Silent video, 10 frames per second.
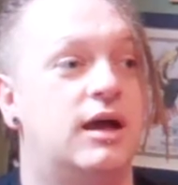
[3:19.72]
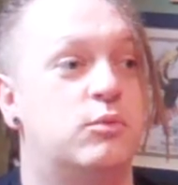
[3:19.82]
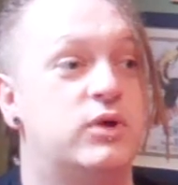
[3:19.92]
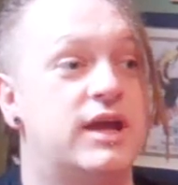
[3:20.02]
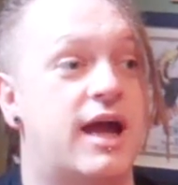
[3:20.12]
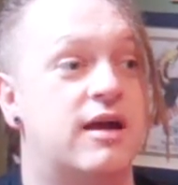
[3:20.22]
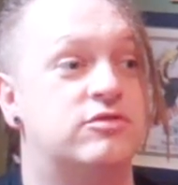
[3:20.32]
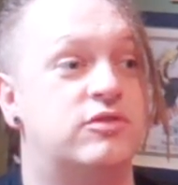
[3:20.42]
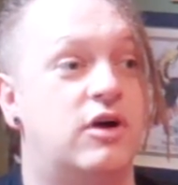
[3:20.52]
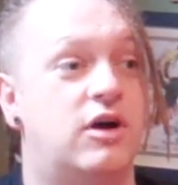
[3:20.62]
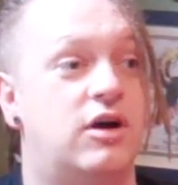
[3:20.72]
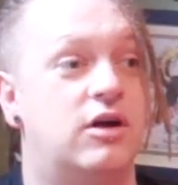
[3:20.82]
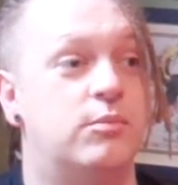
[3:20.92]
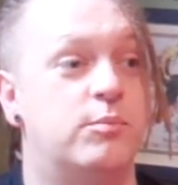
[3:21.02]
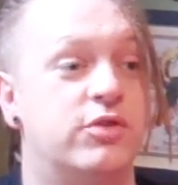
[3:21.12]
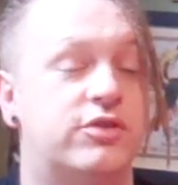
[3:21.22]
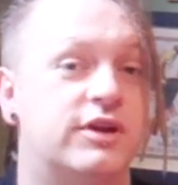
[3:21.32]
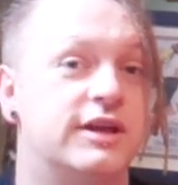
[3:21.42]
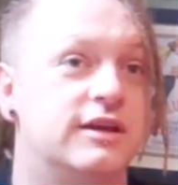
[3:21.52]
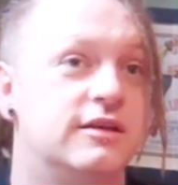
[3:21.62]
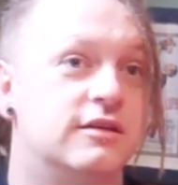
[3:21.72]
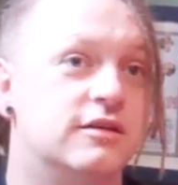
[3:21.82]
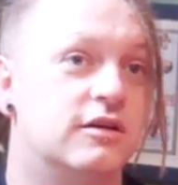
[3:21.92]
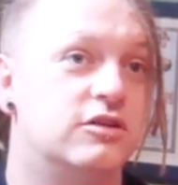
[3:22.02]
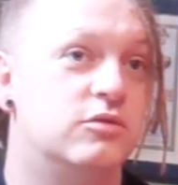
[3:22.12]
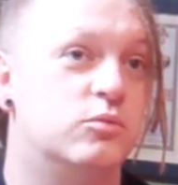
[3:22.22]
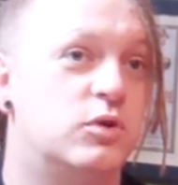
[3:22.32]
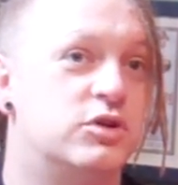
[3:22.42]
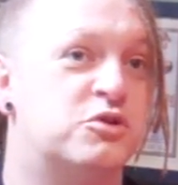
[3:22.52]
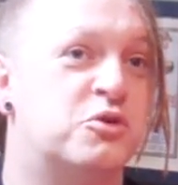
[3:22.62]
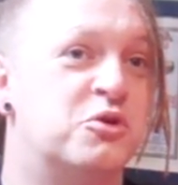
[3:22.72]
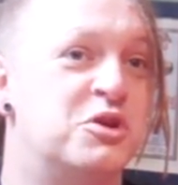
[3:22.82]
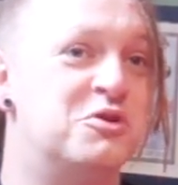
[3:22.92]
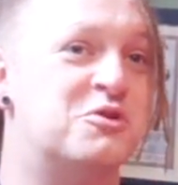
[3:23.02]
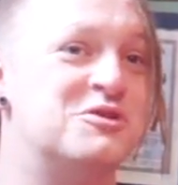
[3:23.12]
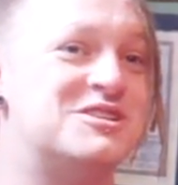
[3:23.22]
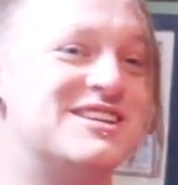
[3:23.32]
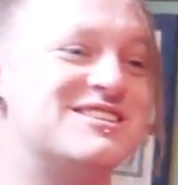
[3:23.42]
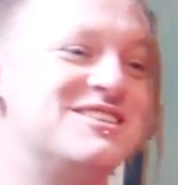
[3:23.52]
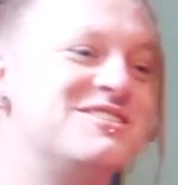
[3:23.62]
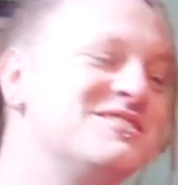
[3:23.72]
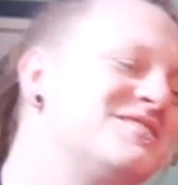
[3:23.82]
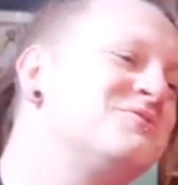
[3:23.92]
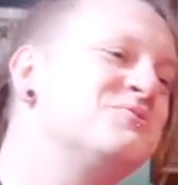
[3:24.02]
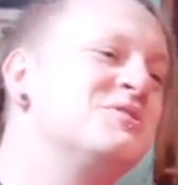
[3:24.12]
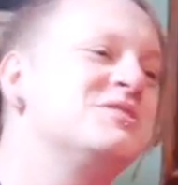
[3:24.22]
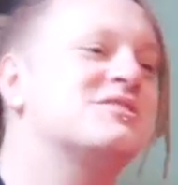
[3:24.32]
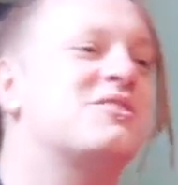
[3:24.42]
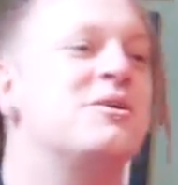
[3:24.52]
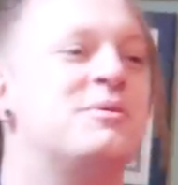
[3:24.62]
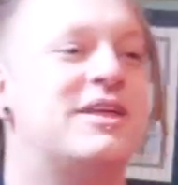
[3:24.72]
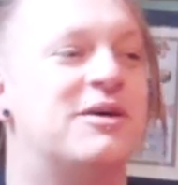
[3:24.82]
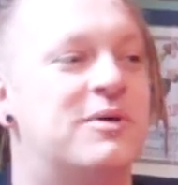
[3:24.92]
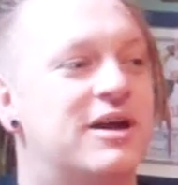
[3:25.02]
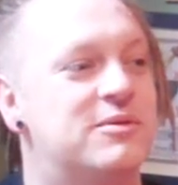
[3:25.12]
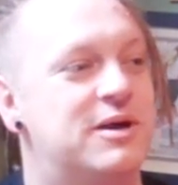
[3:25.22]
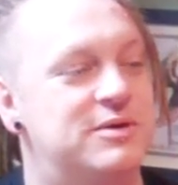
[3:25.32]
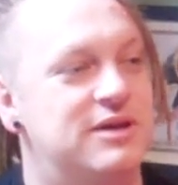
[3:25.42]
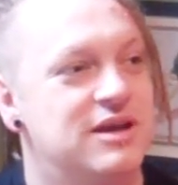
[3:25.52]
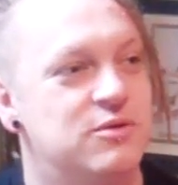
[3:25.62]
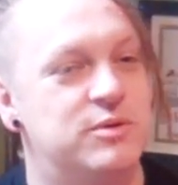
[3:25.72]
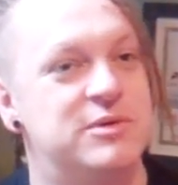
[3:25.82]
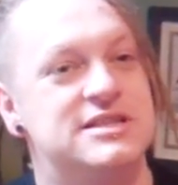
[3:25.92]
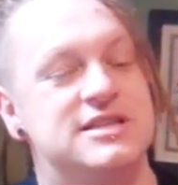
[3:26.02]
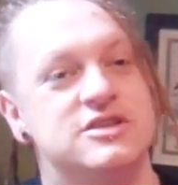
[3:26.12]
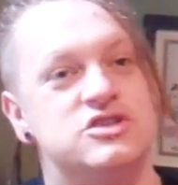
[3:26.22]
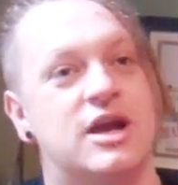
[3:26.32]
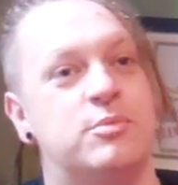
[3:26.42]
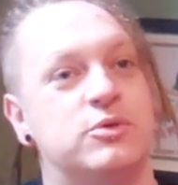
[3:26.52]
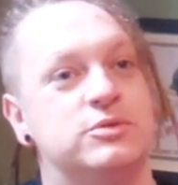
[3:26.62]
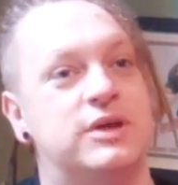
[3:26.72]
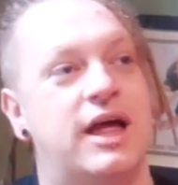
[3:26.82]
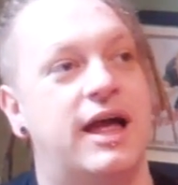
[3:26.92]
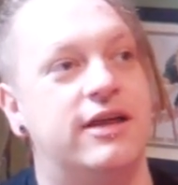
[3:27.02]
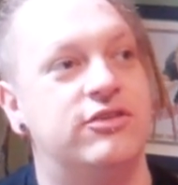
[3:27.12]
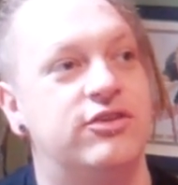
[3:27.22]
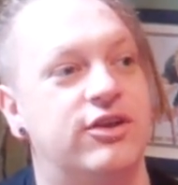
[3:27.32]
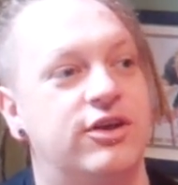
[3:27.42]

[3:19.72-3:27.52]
We have our monthly, what you'd call a Eucharistic service, if you want to describe it that way, where we meet in the chapel, and